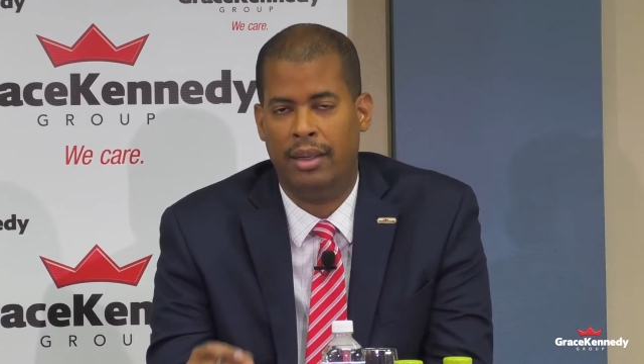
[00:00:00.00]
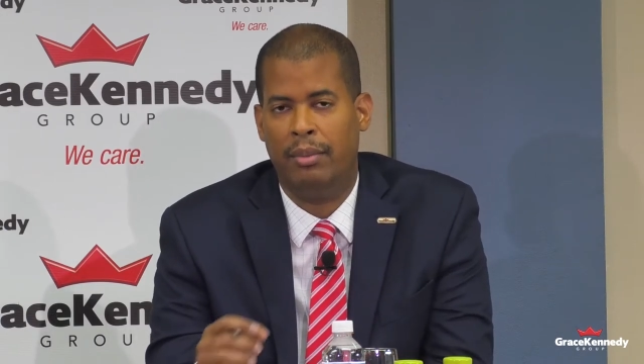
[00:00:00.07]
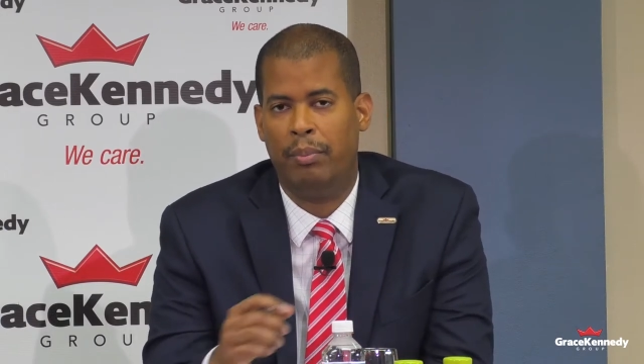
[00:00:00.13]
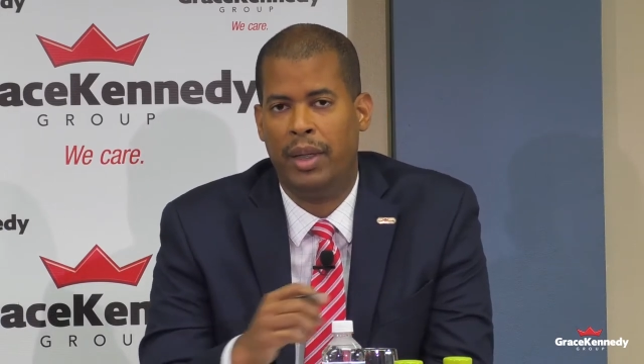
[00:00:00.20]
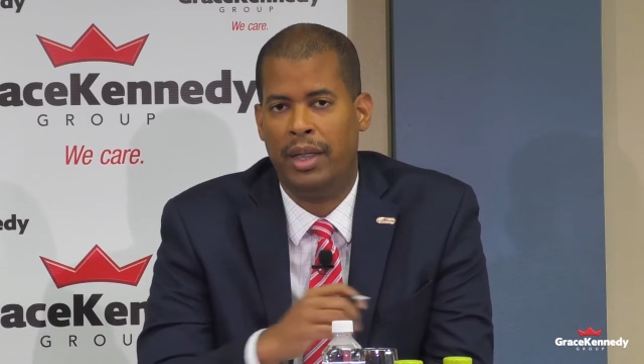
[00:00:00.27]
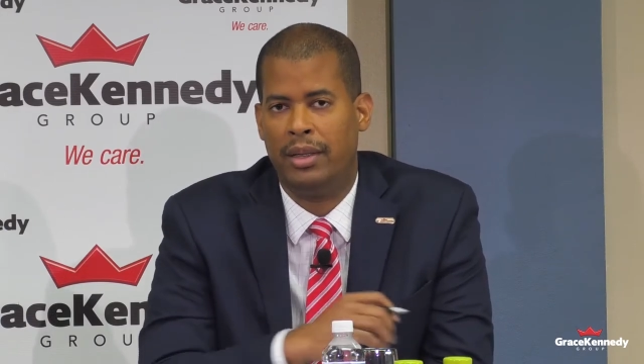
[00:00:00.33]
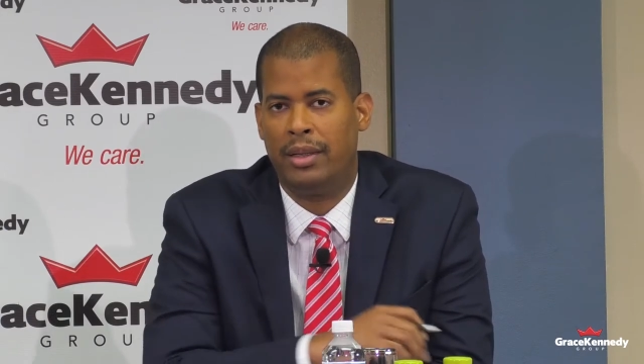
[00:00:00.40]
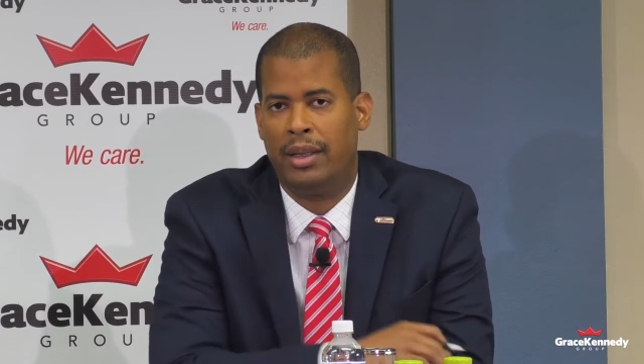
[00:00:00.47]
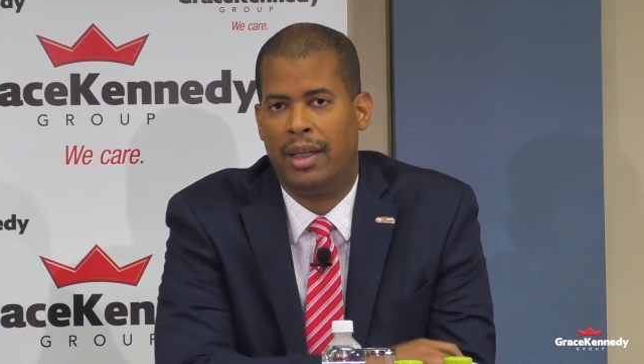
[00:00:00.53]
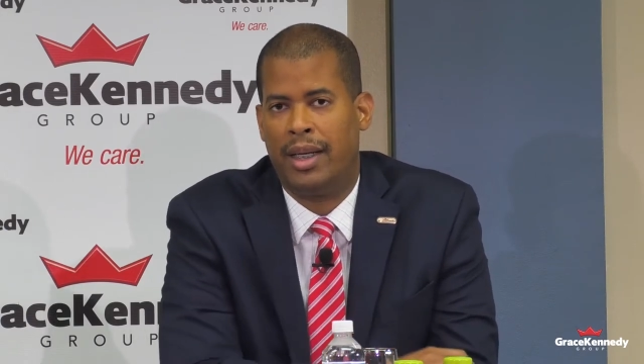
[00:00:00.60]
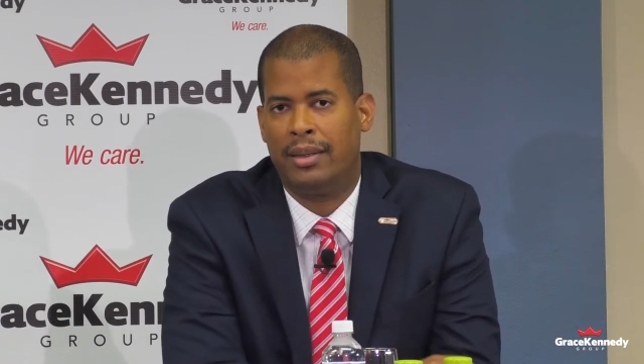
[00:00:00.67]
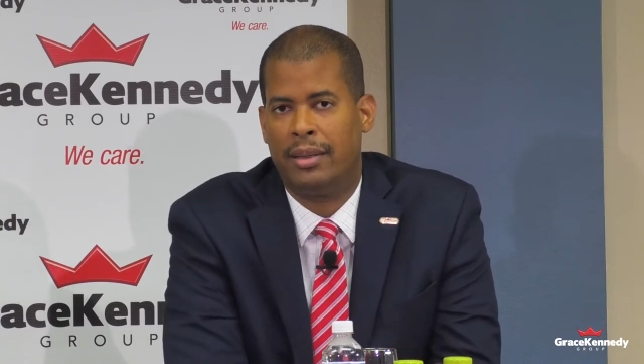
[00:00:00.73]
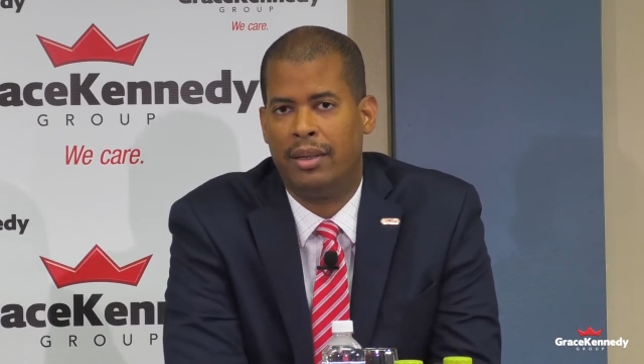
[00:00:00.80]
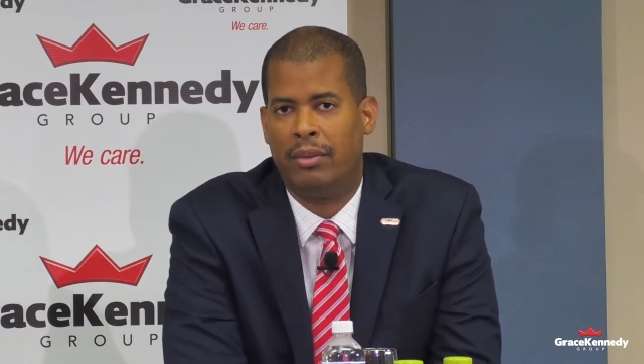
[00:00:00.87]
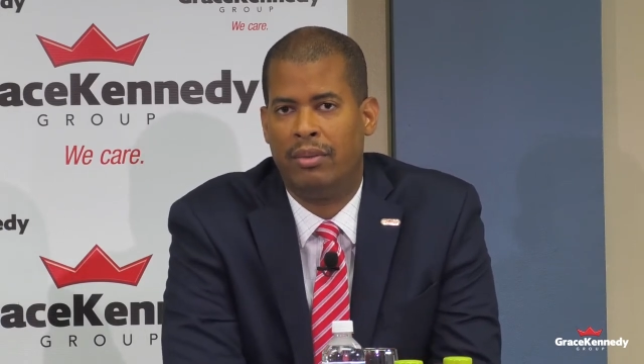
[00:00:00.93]
the pension
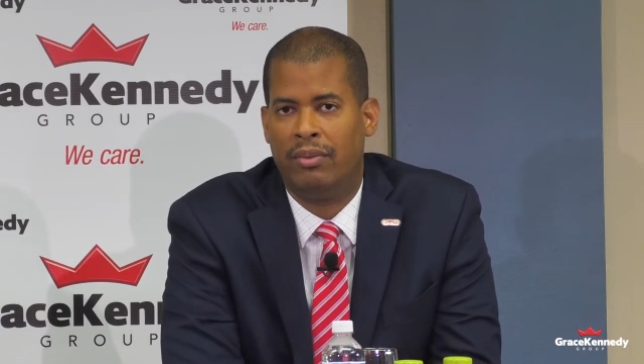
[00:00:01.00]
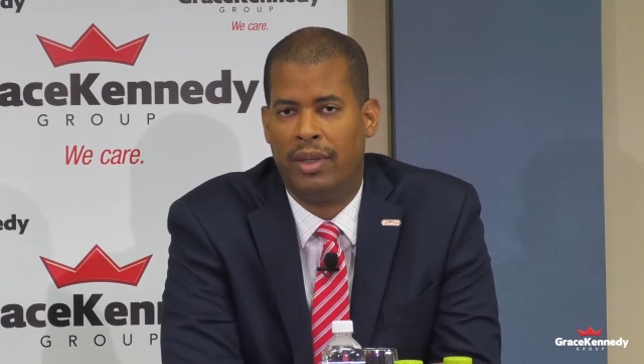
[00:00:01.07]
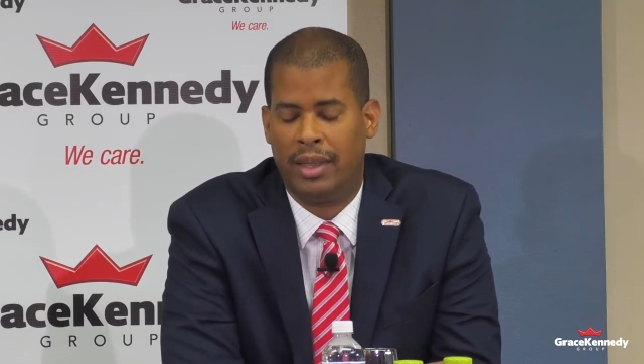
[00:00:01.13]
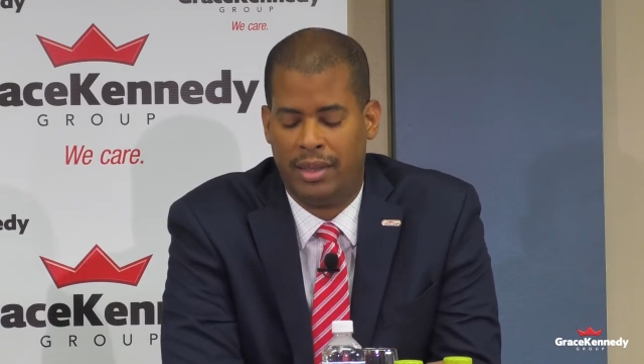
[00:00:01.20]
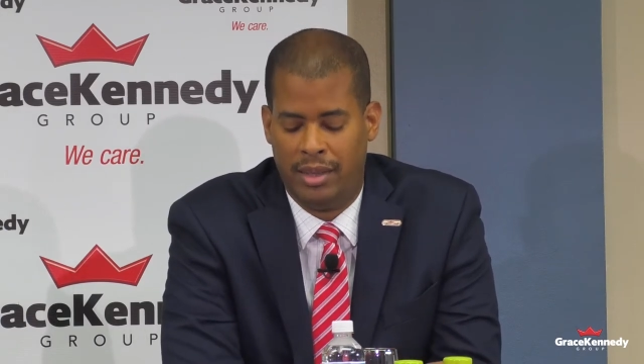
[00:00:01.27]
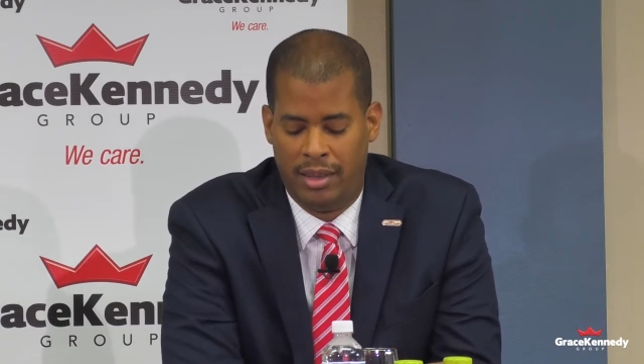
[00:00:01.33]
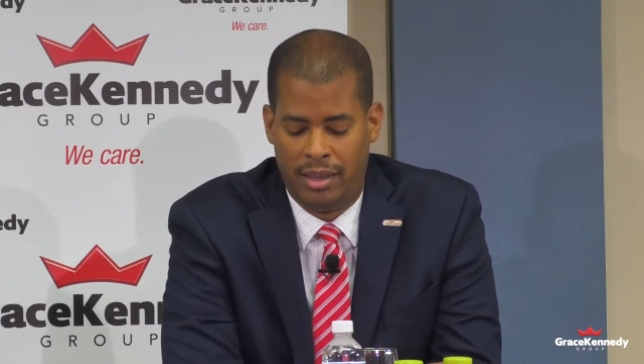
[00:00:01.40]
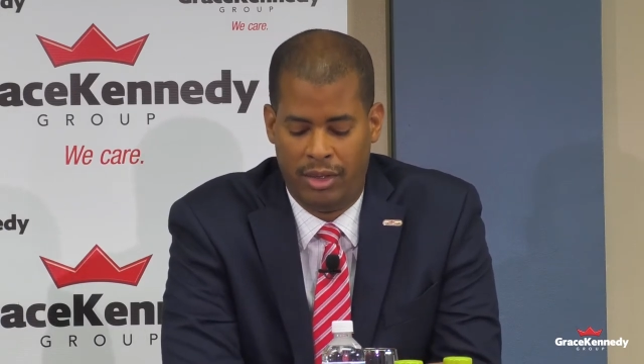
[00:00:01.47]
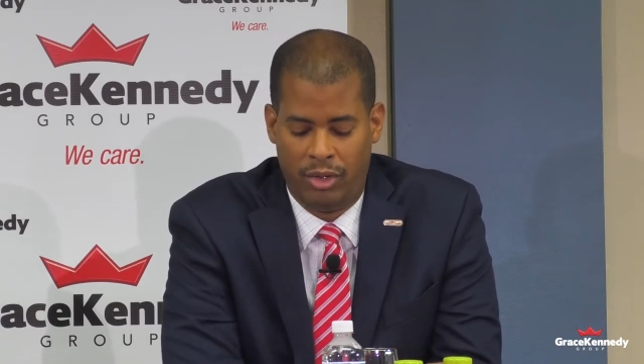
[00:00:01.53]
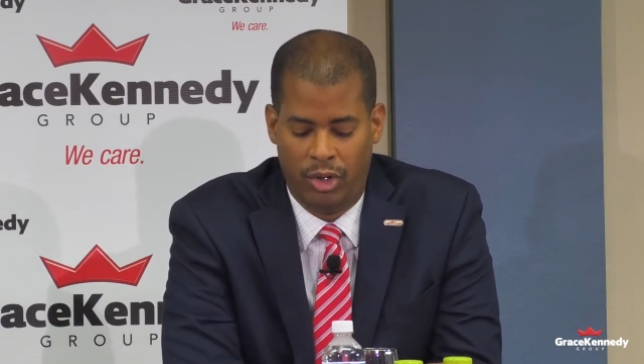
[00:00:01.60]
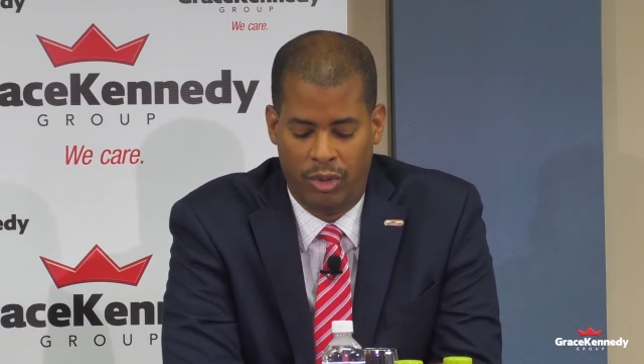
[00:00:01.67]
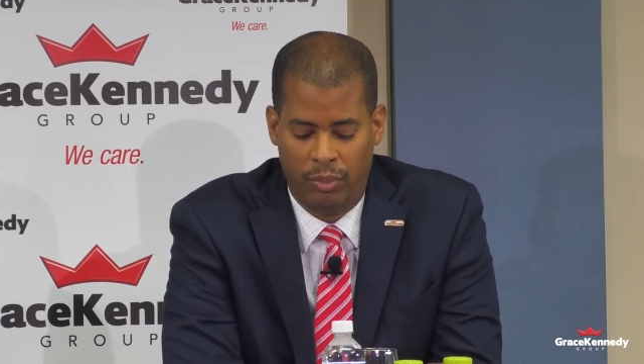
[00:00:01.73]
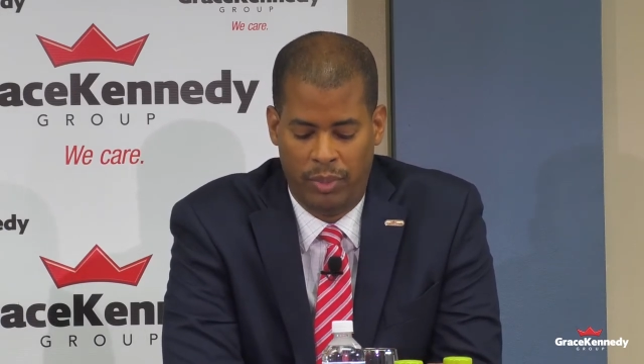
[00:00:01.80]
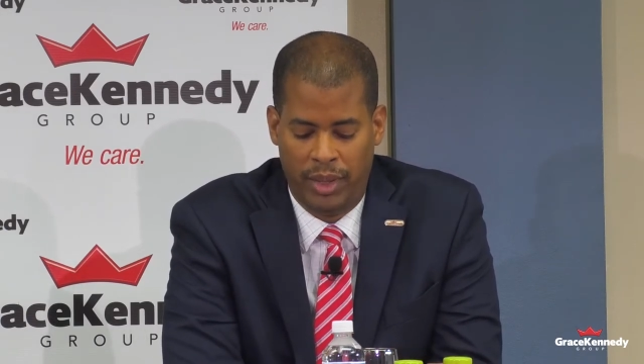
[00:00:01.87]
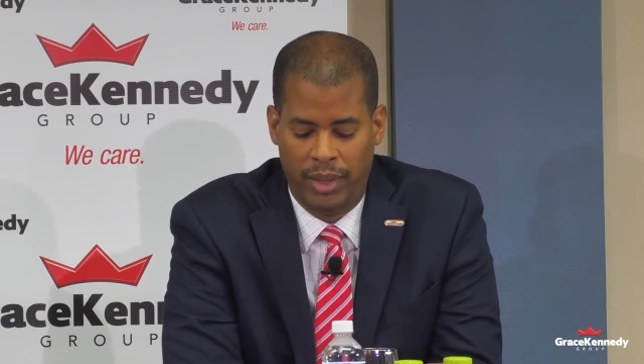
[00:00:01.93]
asset reflected on the
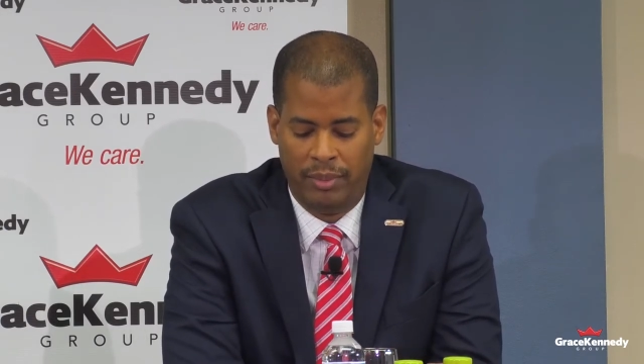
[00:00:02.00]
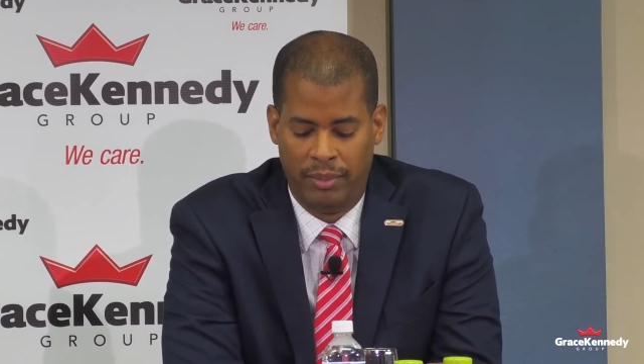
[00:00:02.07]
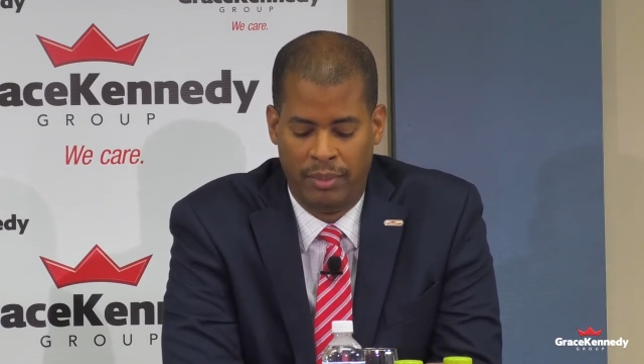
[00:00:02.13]
company.